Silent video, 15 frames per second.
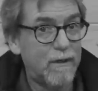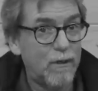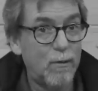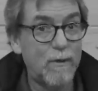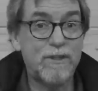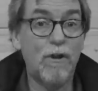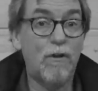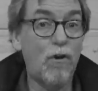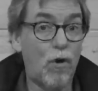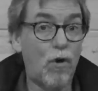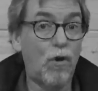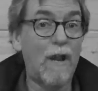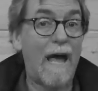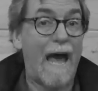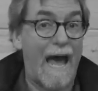which are
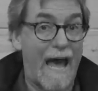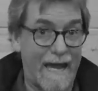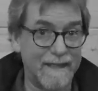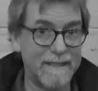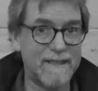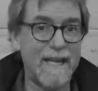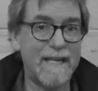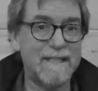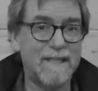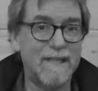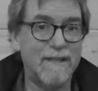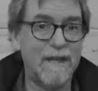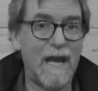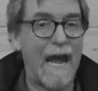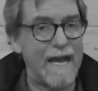all hand
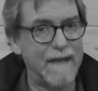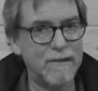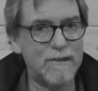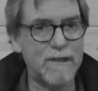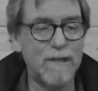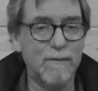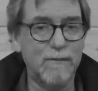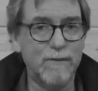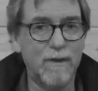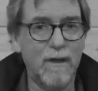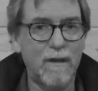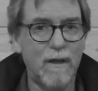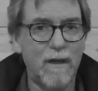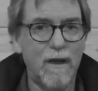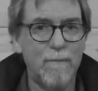tested and tuned
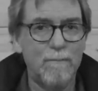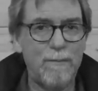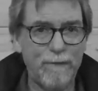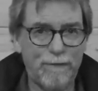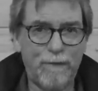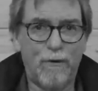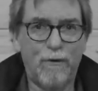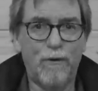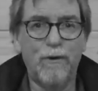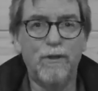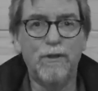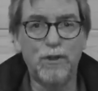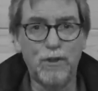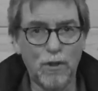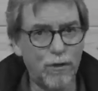before
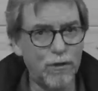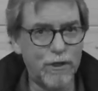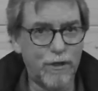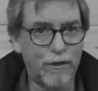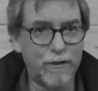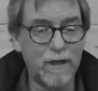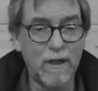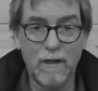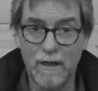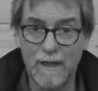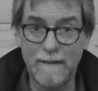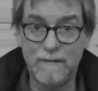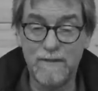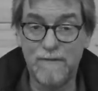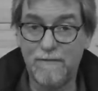your gun
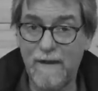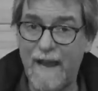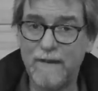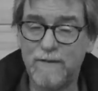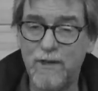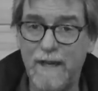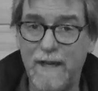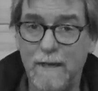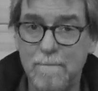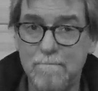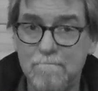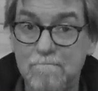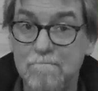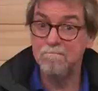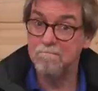leaves the factory.
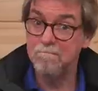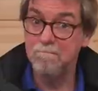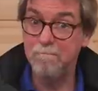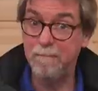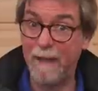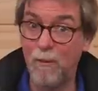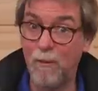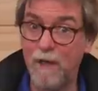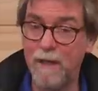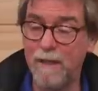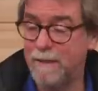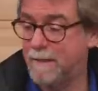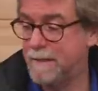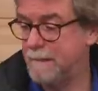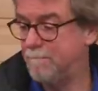Big
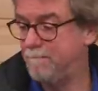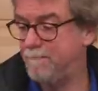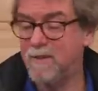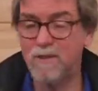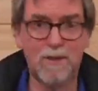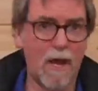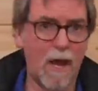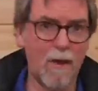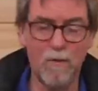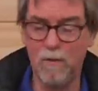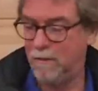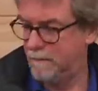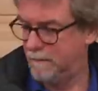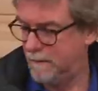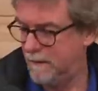words.
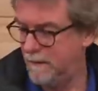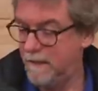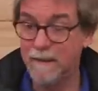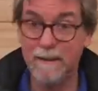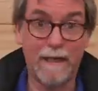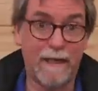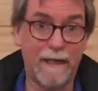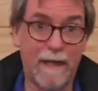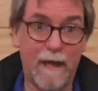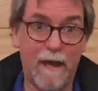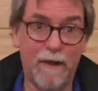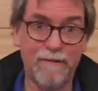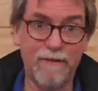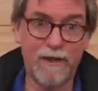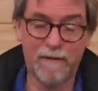So, getting it
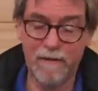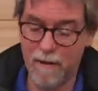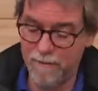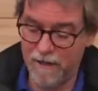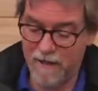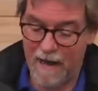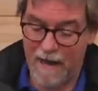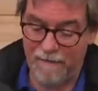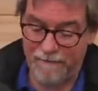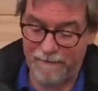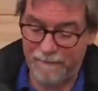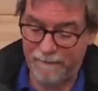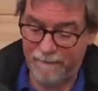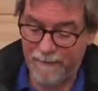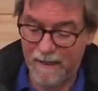over the chronograph.
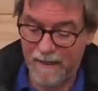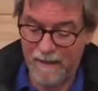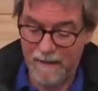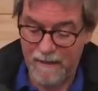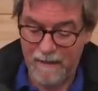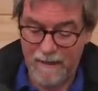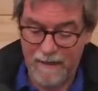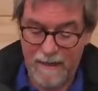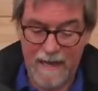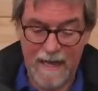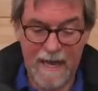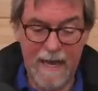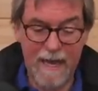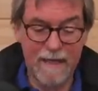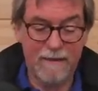
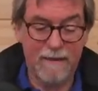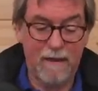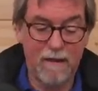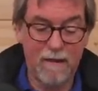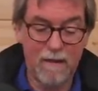In